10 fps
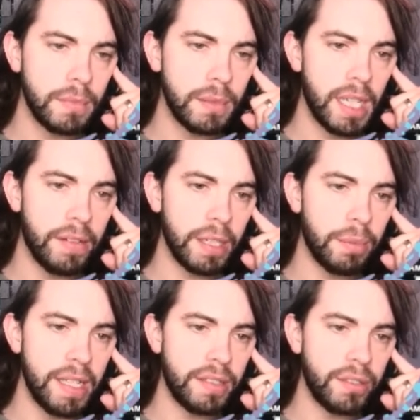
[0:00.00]
Eric
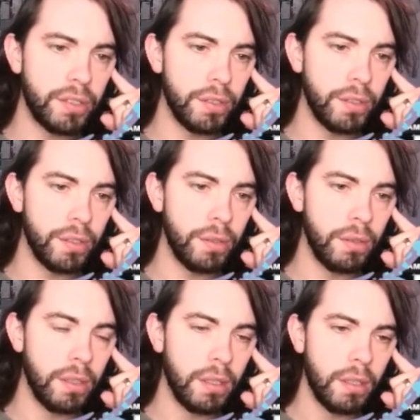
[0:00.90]
plays it to...
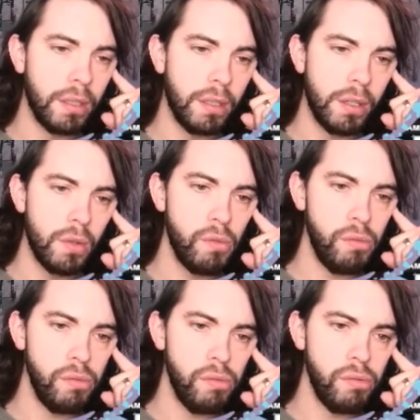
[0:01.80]

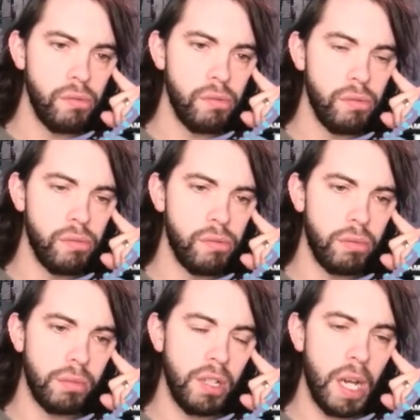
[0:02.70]
Ooh,
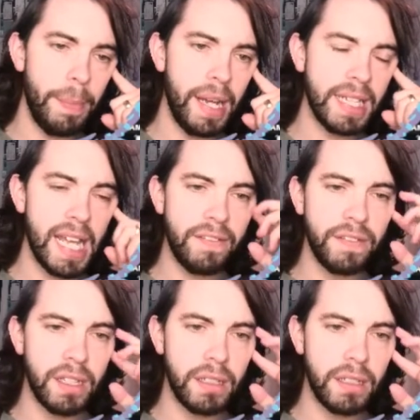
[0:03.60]
not a bad effort